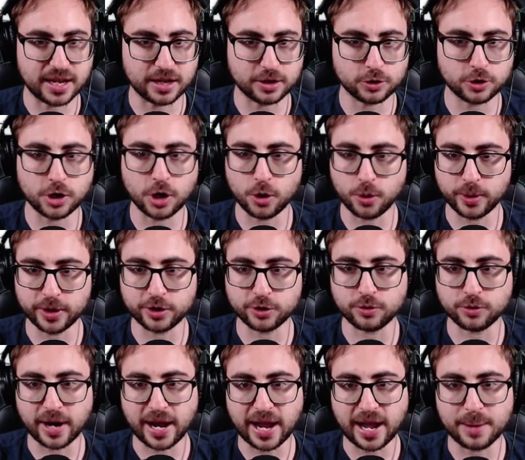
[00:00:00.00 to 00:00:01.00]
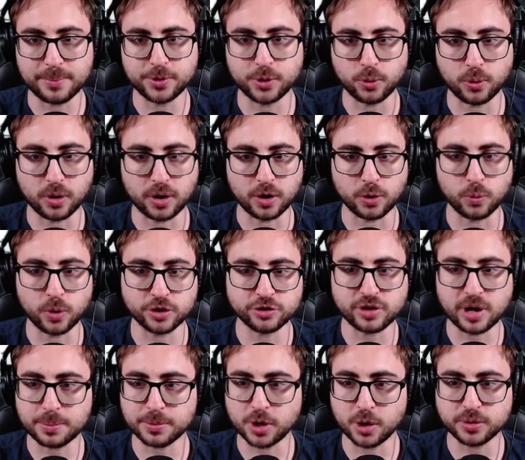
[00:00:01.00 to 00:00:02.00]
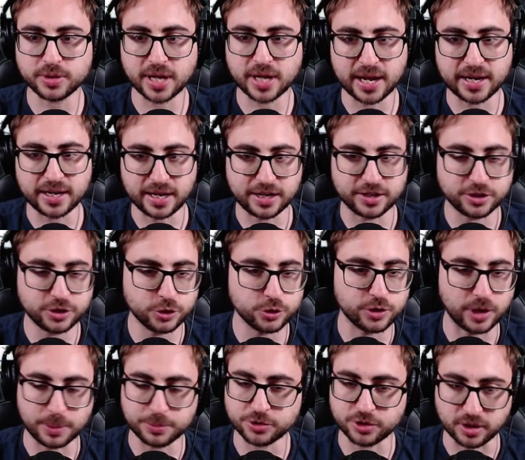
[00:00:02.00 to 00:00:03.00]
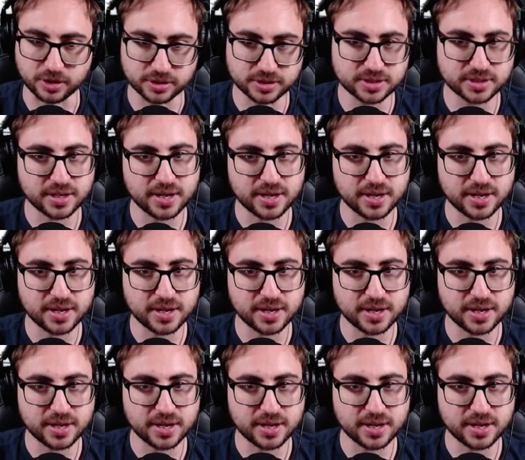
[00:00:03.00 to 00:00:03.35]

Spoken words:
Go and grab your 1-drop Goten and 2-drop Trunks.